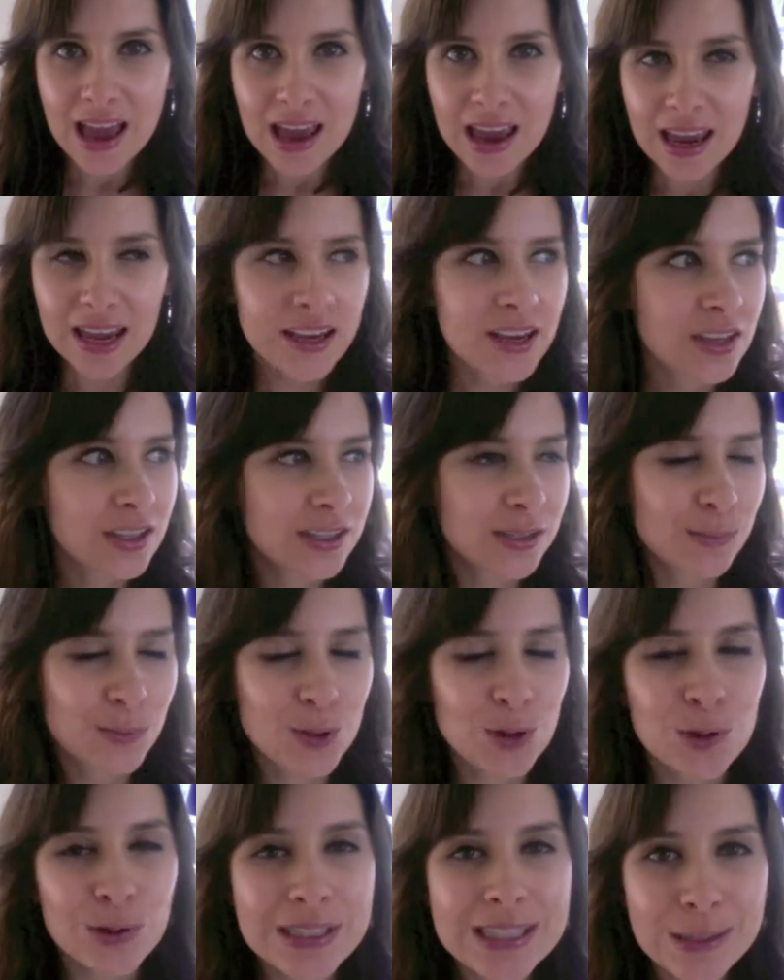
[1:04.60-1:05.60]
he calls them
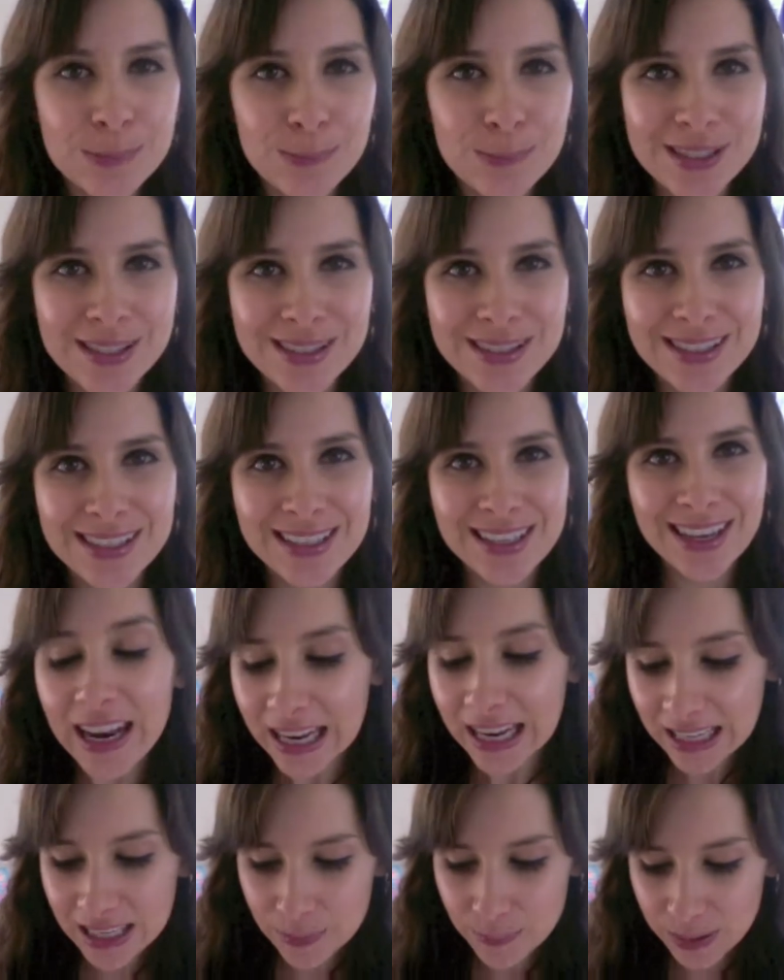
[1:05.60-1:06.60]
crisps.
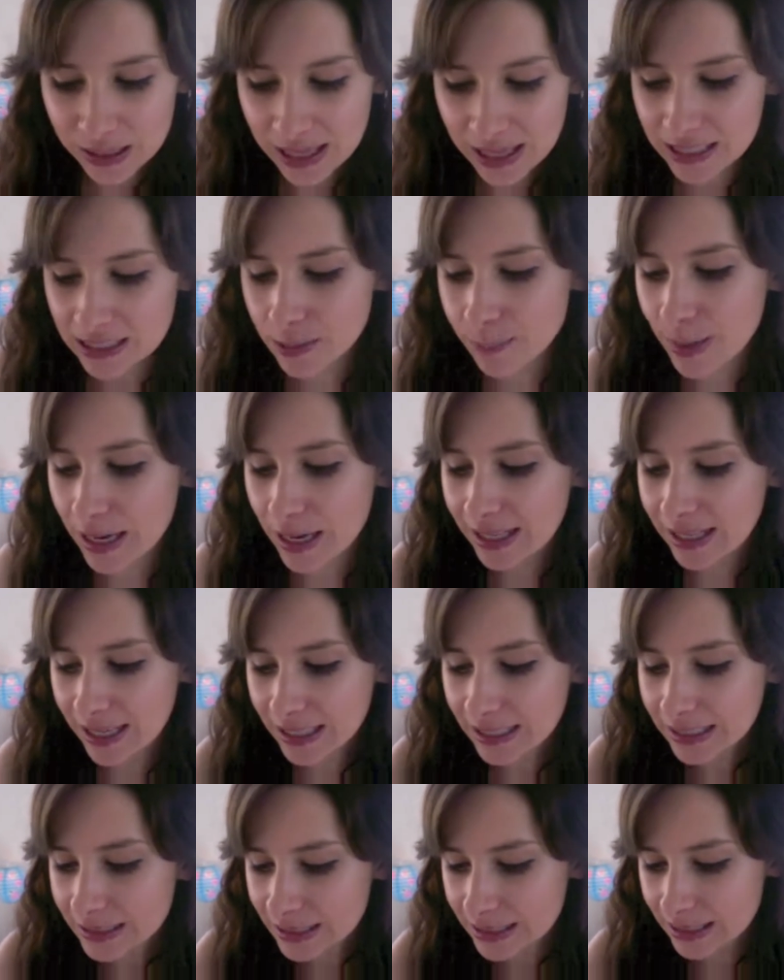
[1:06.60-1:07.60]
And I can be, like, to my
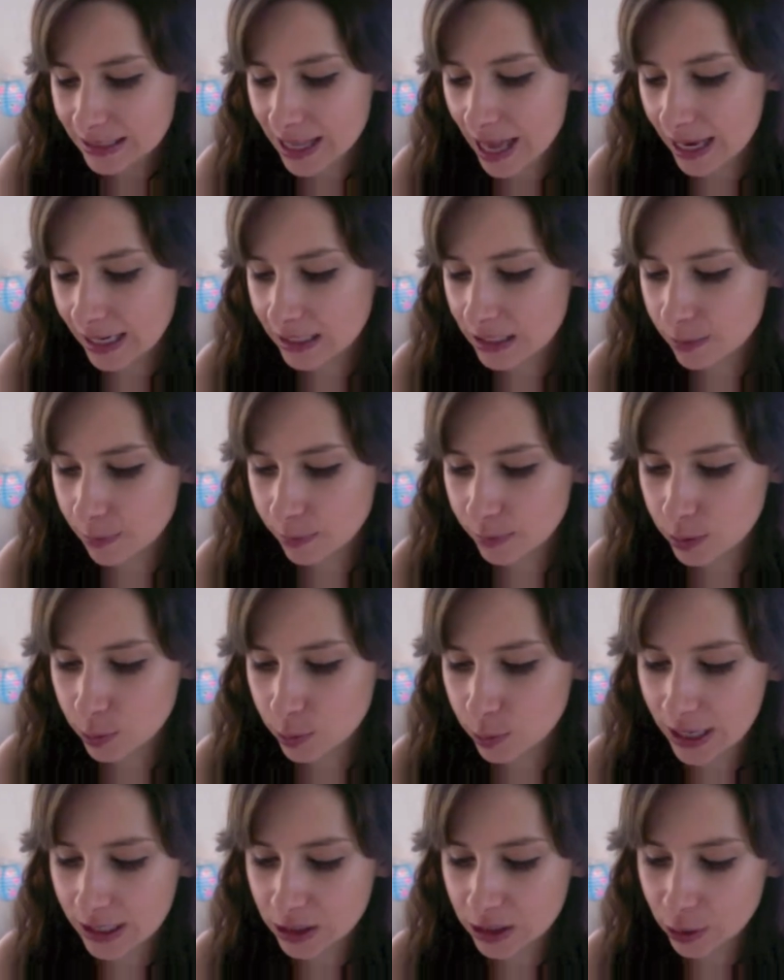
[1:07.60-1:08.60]
kids, like, to
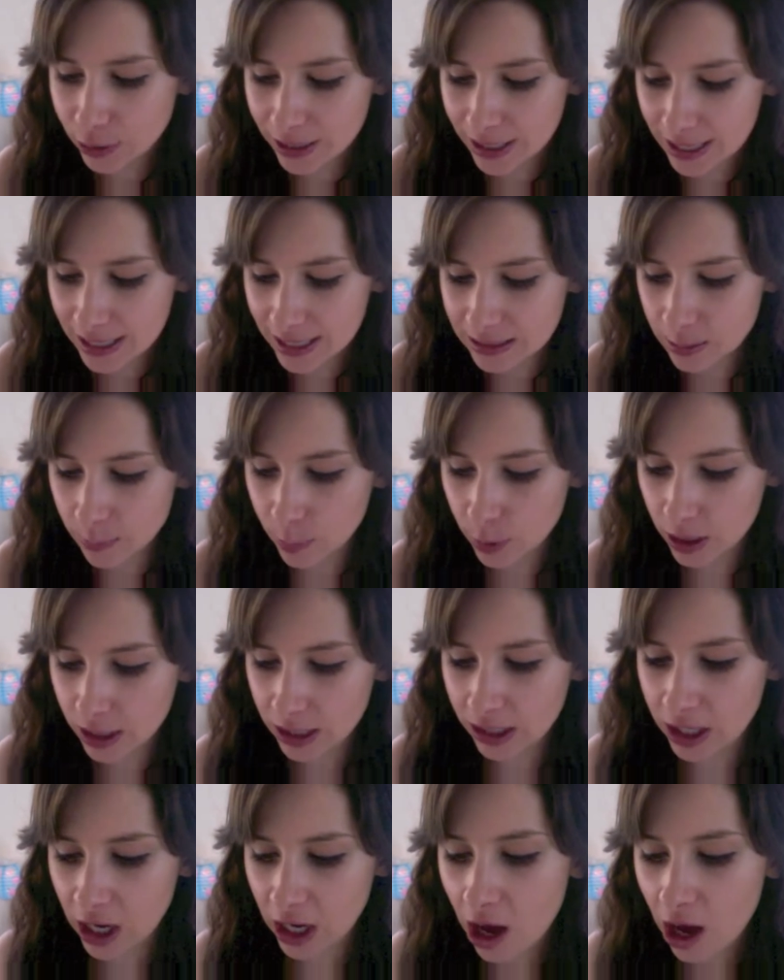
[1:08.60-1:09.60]
our two kids, a boy and
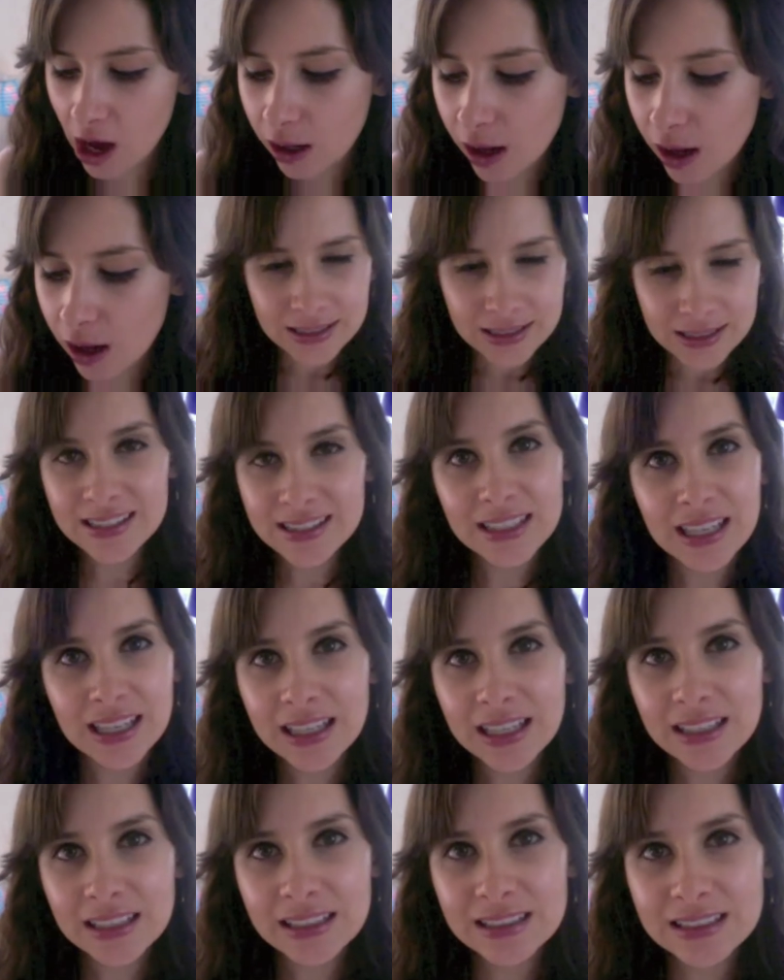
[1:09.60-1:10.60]
a girl.
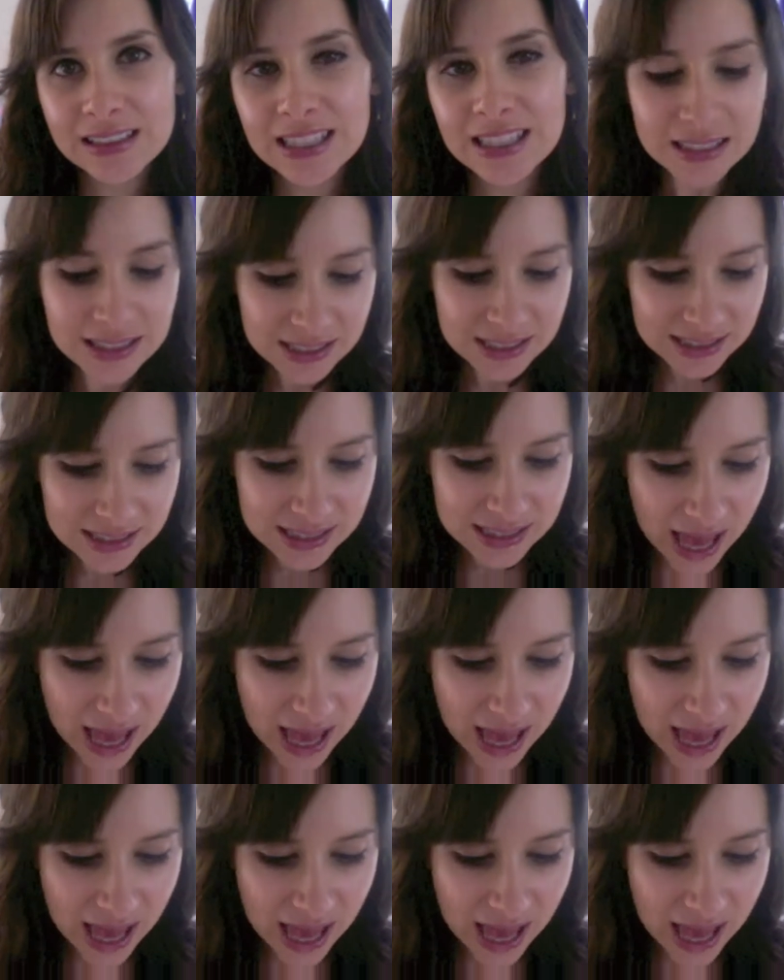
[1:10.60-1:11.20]
See, this is,